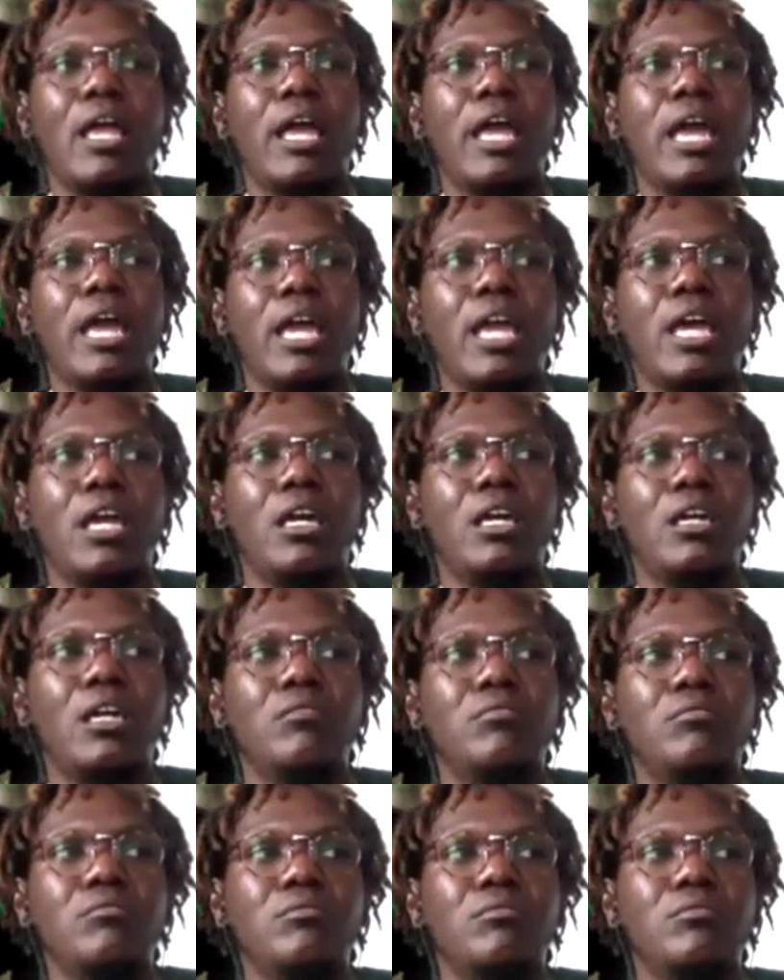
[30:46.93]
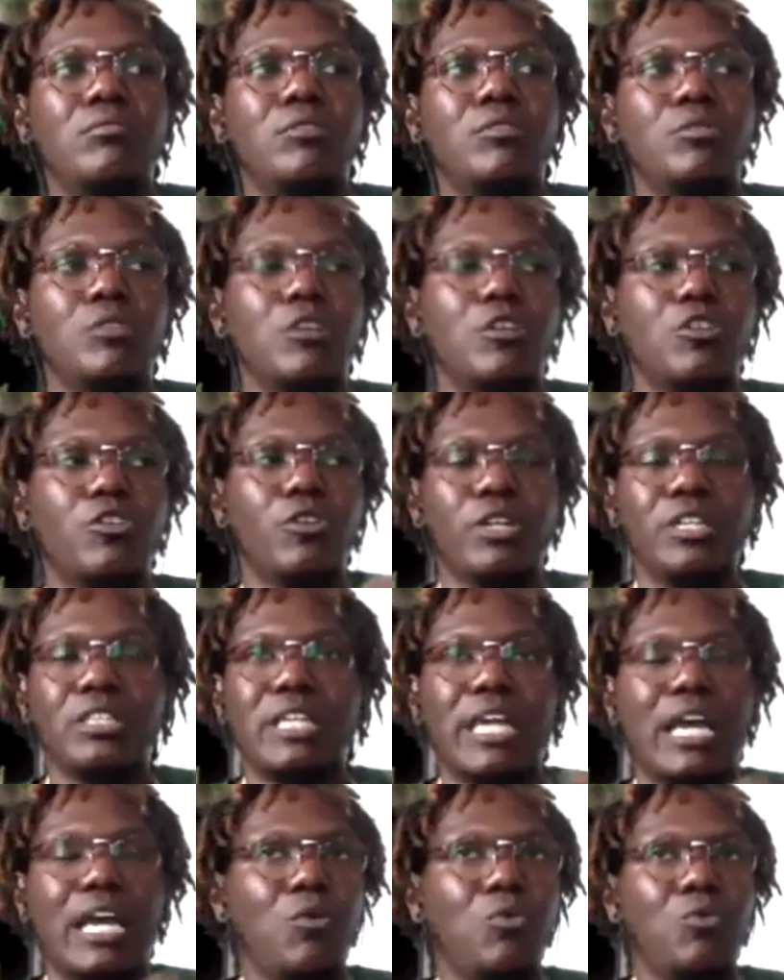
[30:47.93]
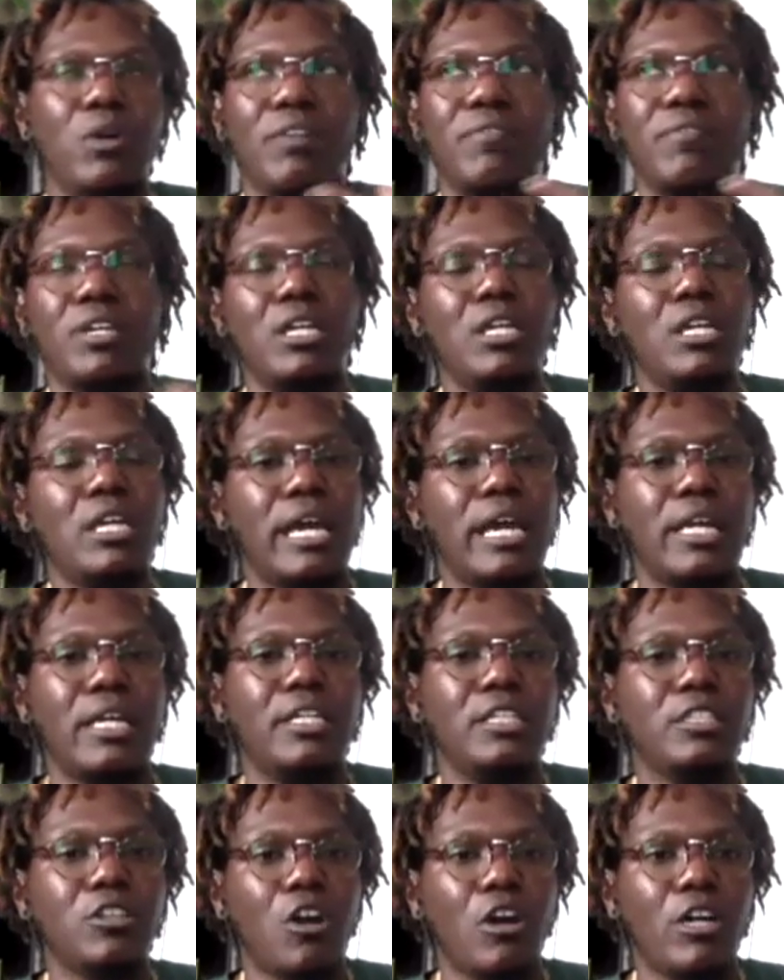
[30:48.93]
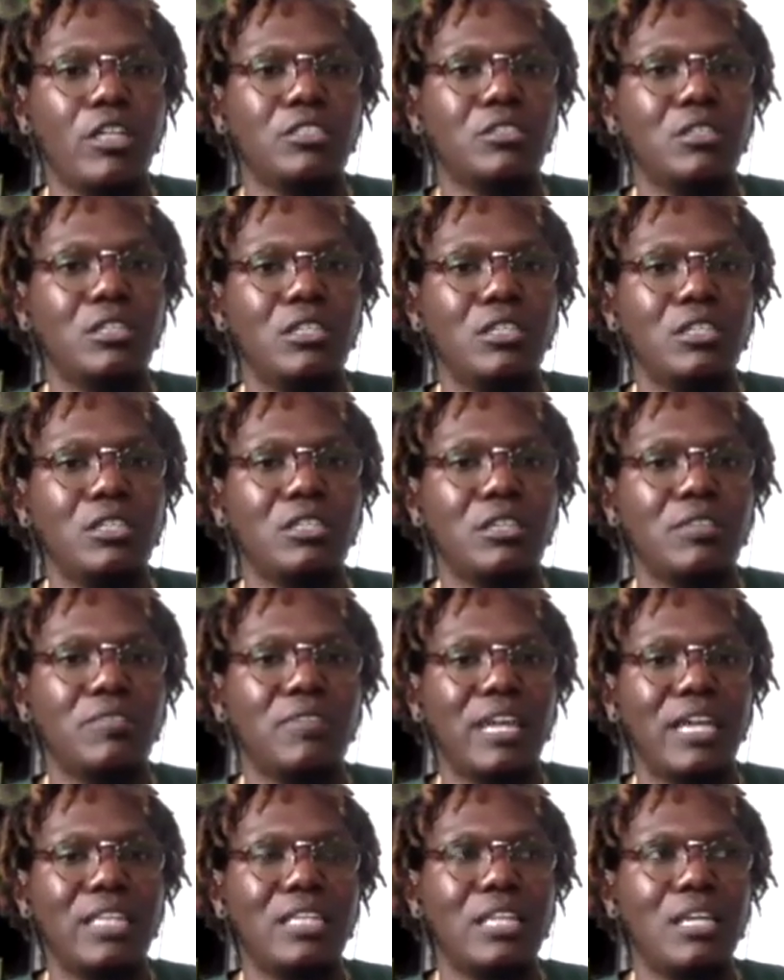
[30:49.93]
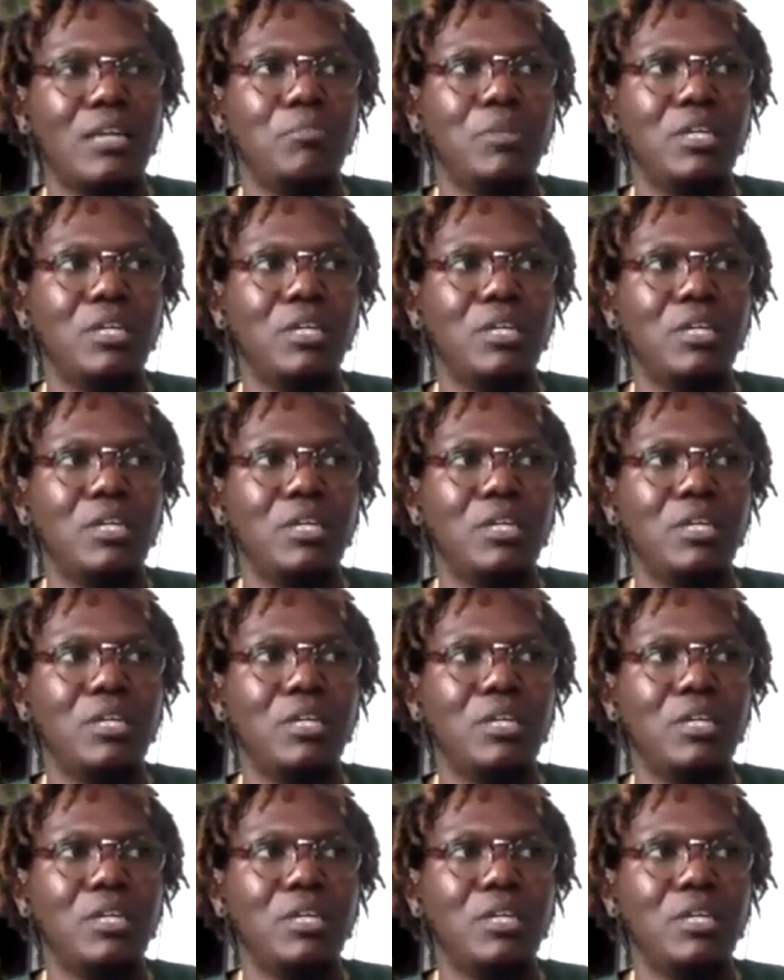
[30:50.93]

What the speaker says: And Chris got whoever he got in his arsenal and stuff like that.